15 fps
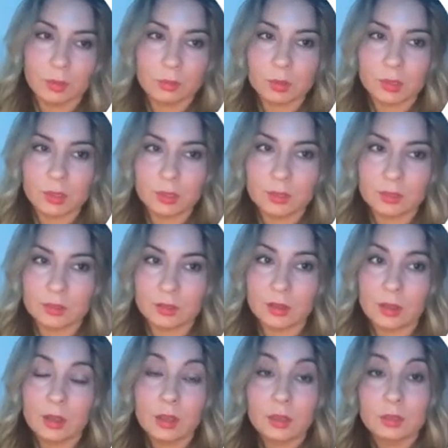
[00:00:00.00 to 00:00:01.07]
please
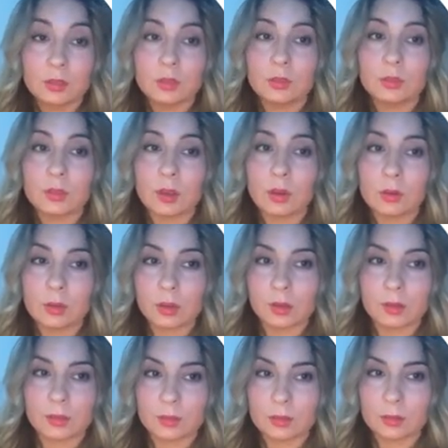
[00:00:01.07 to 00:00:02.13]
do so
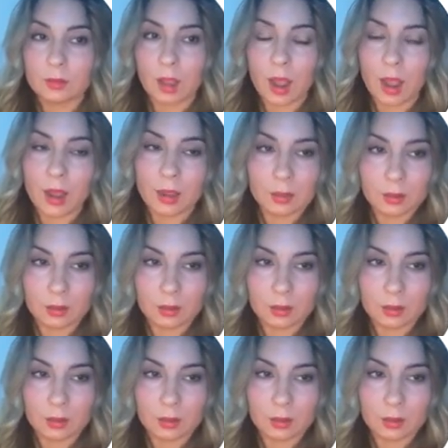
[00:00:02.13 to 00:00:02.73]
because I